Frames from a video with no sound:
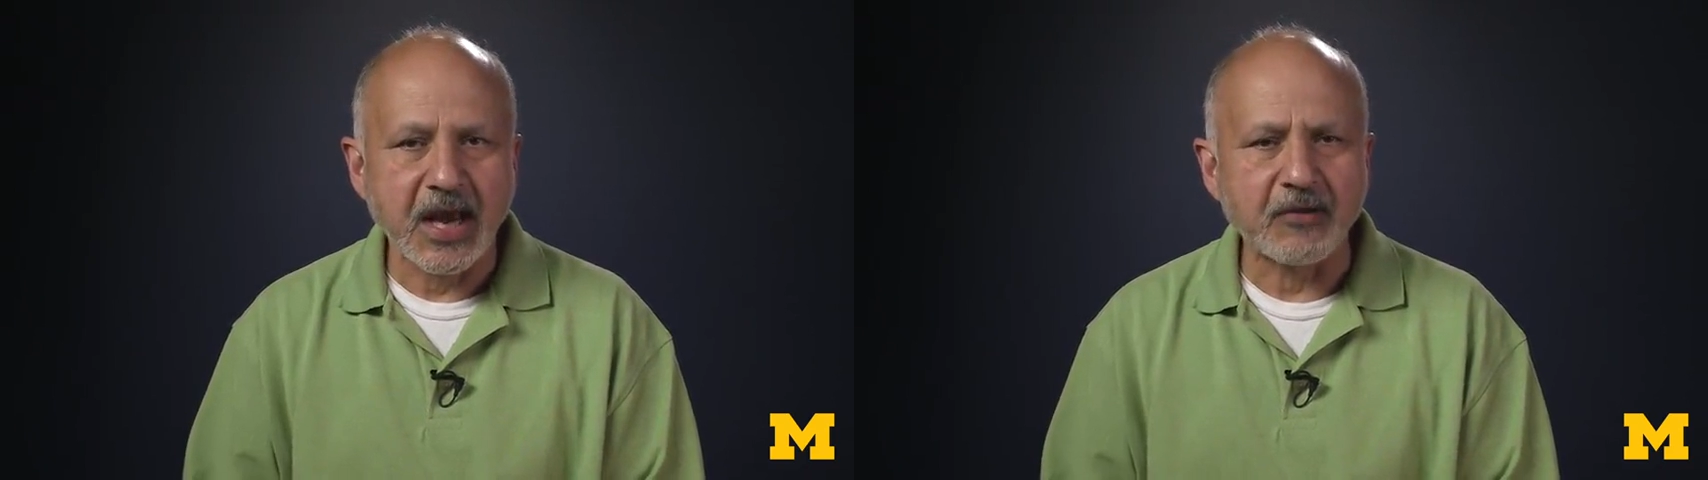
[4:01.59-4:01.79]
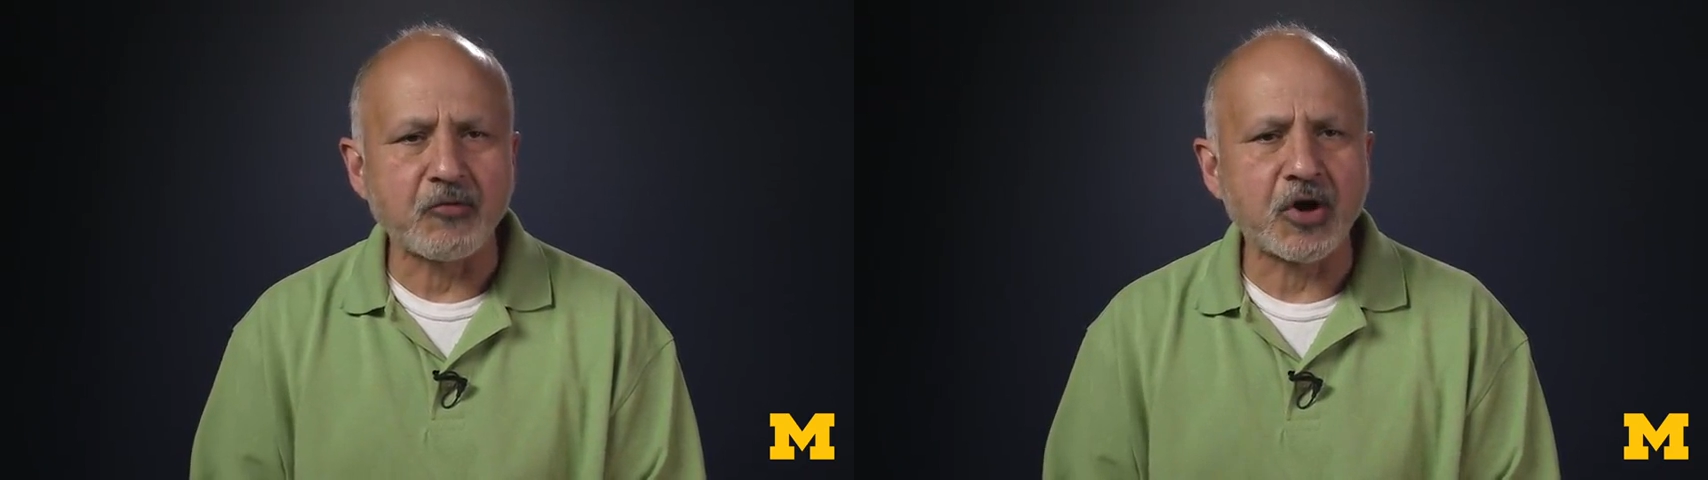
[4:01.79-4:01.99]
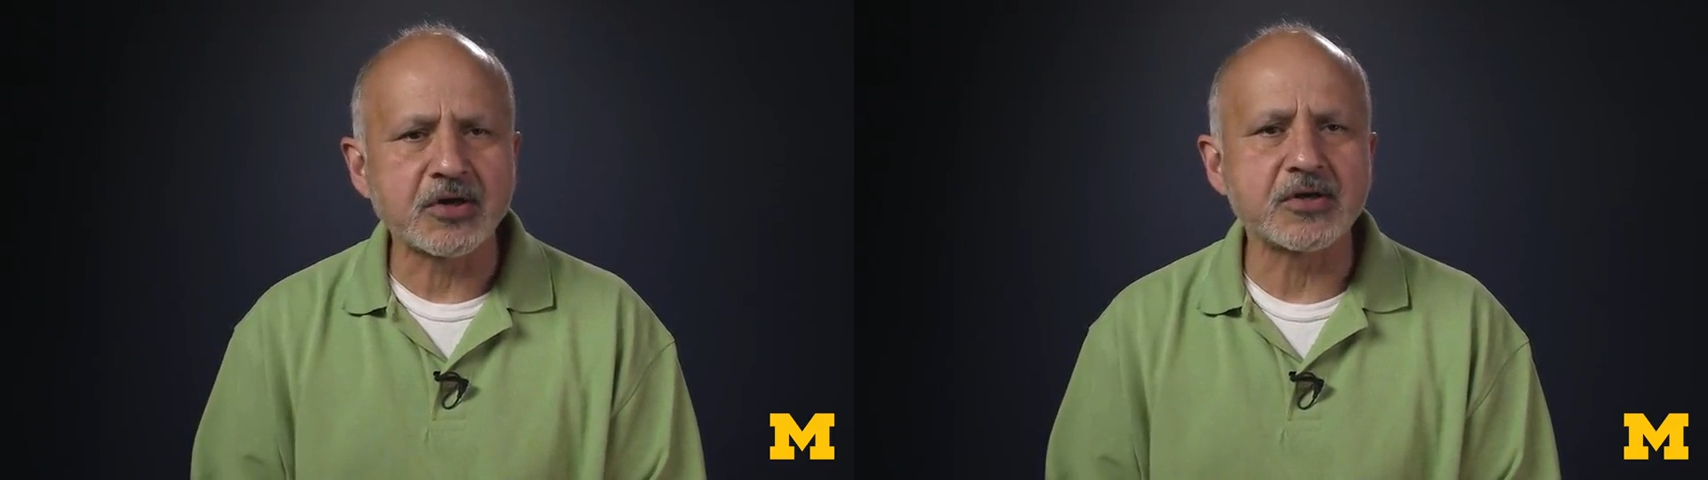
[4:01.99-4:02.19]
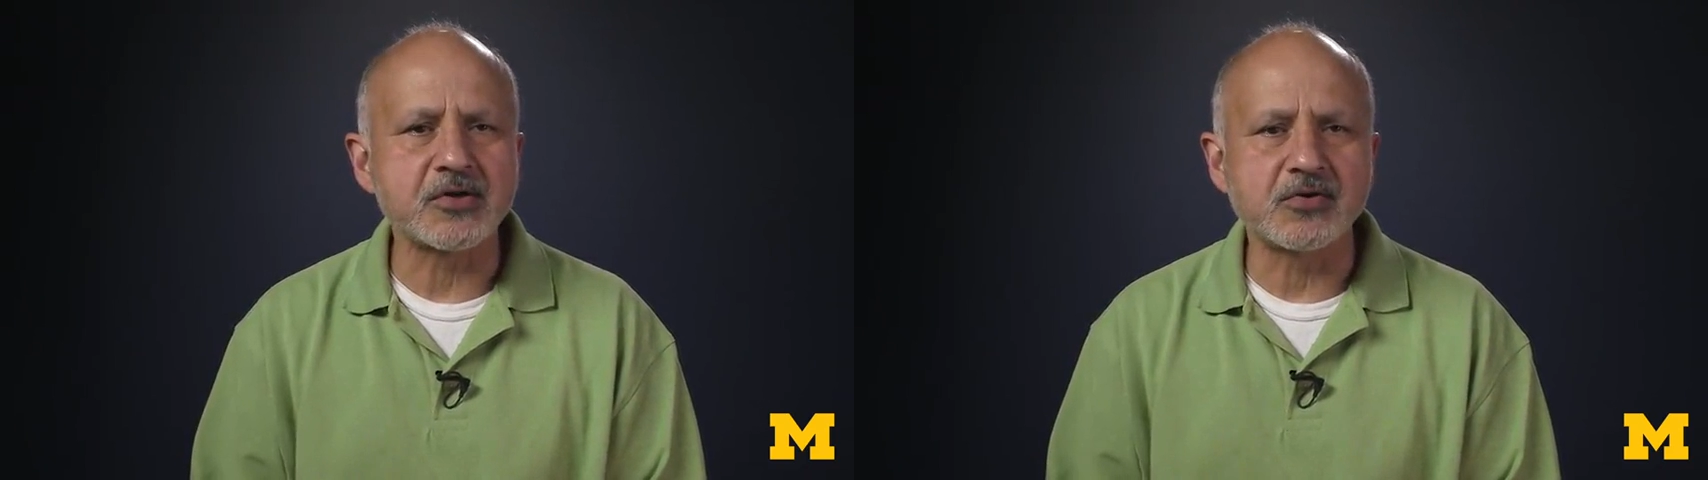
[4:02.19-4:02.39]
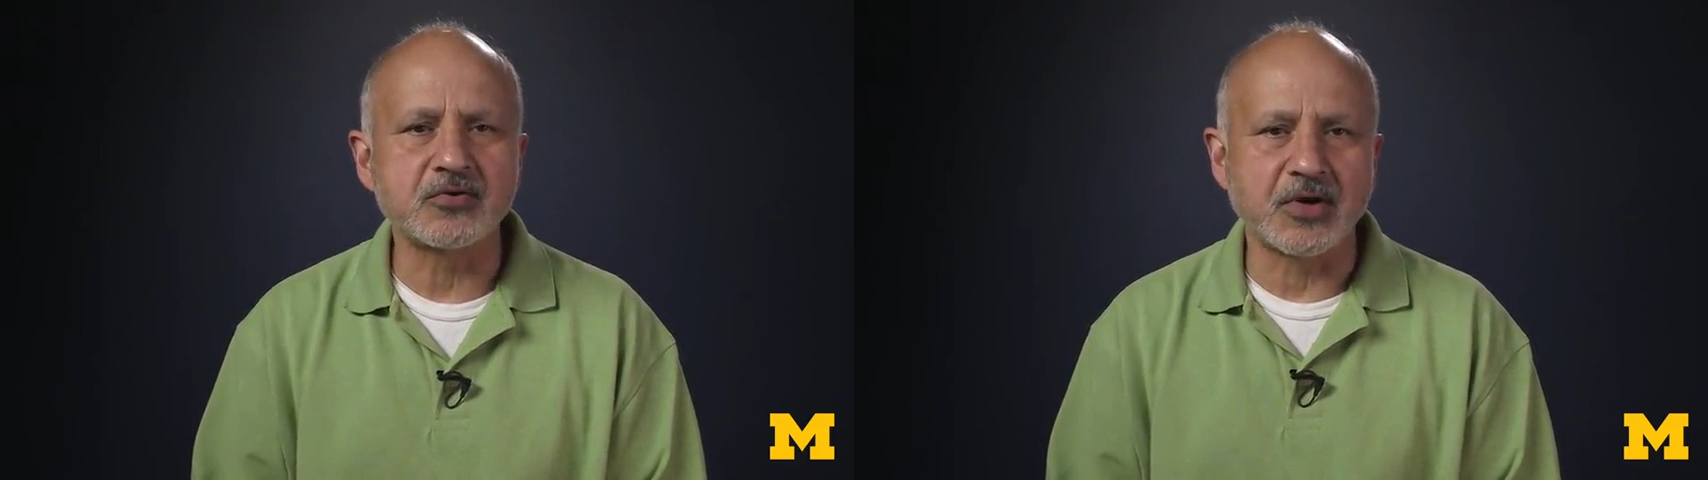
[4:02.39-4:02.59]
I want
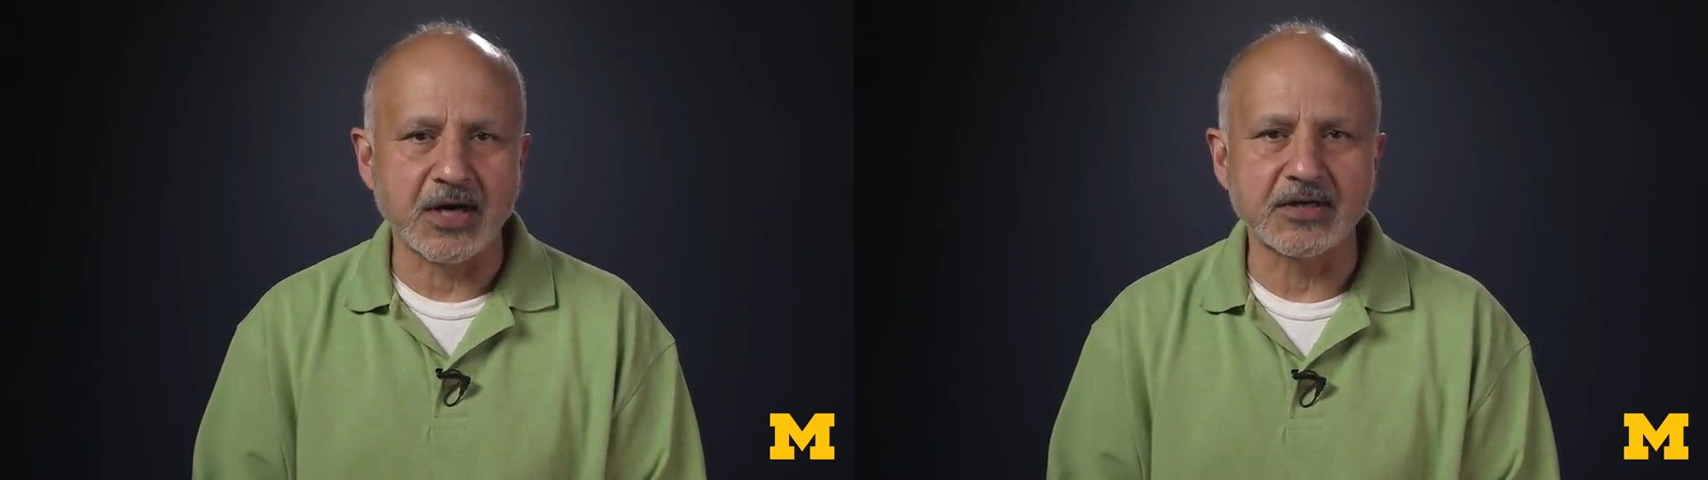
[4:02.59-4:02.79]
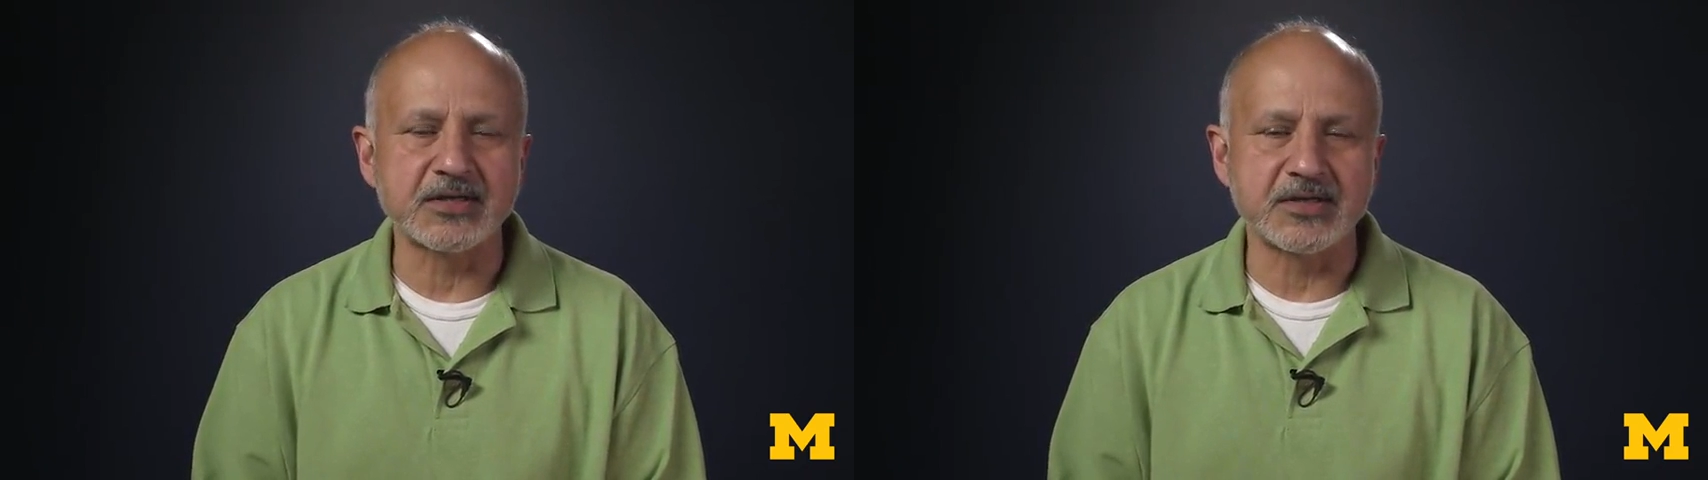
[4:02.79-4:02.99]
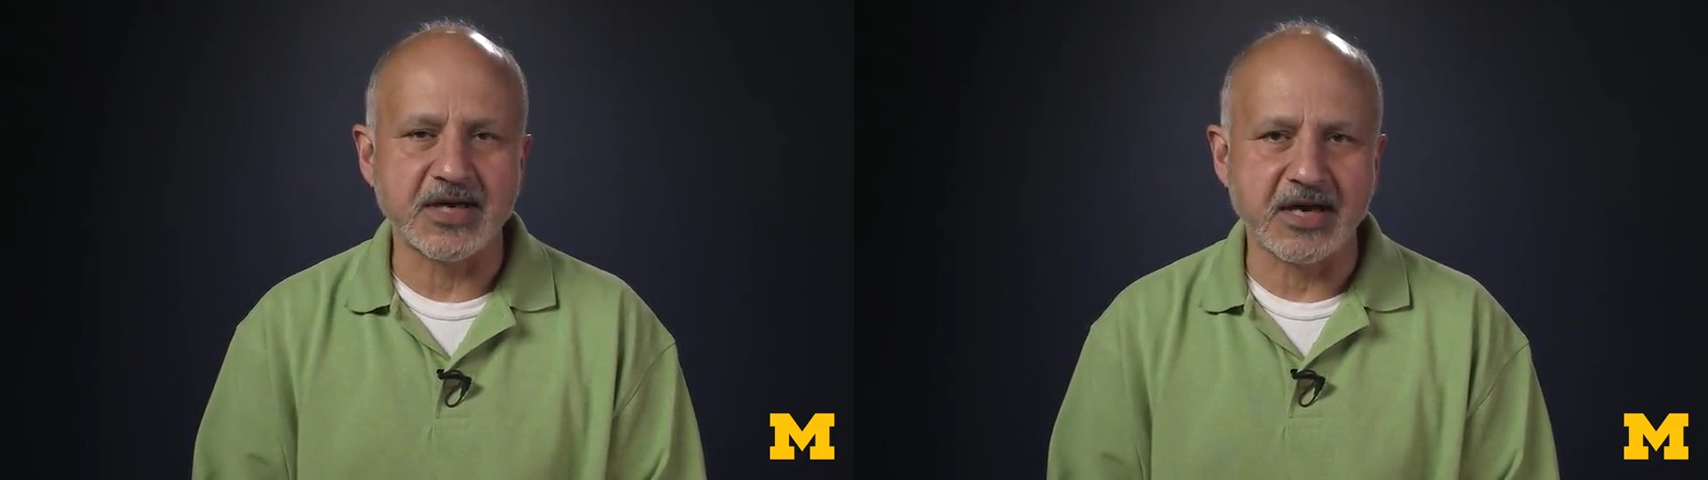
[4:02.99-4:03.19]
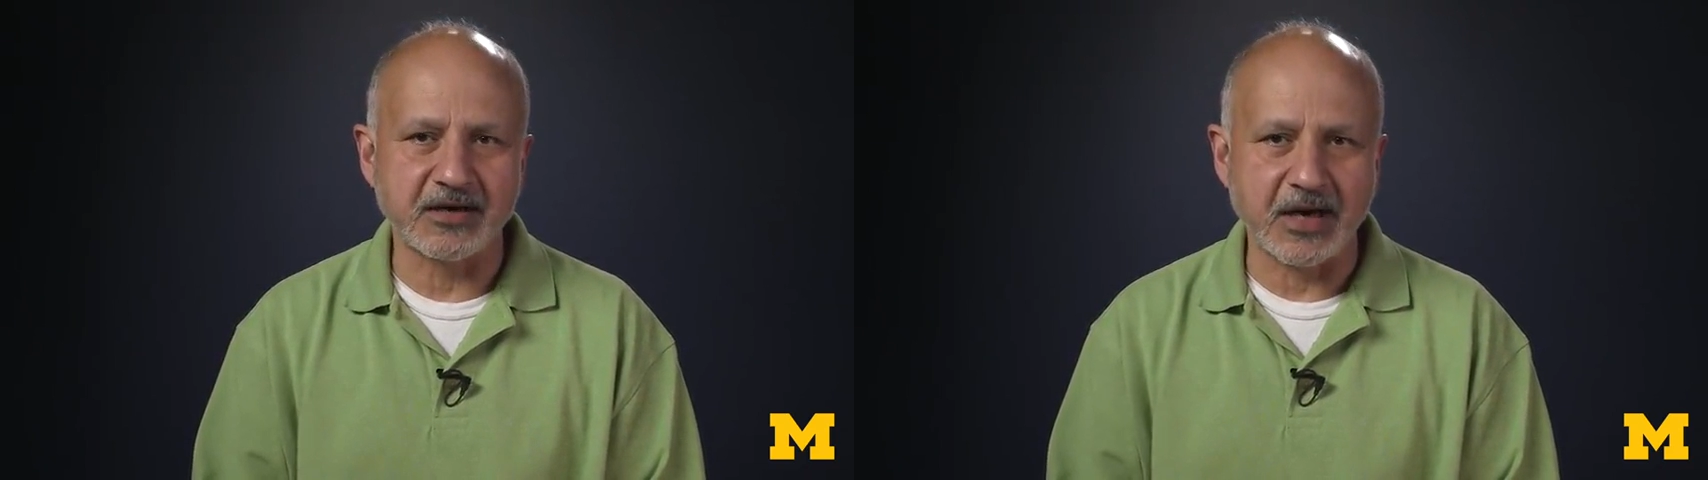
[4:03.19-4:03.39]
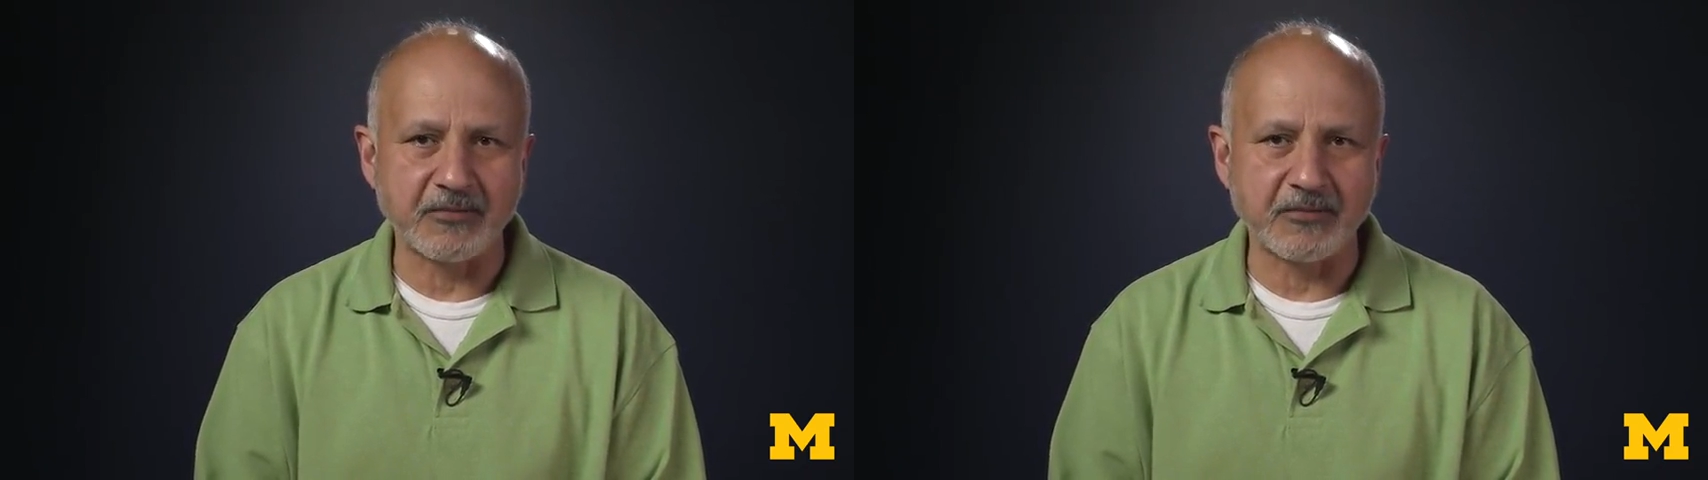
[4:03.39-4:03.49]
you to understand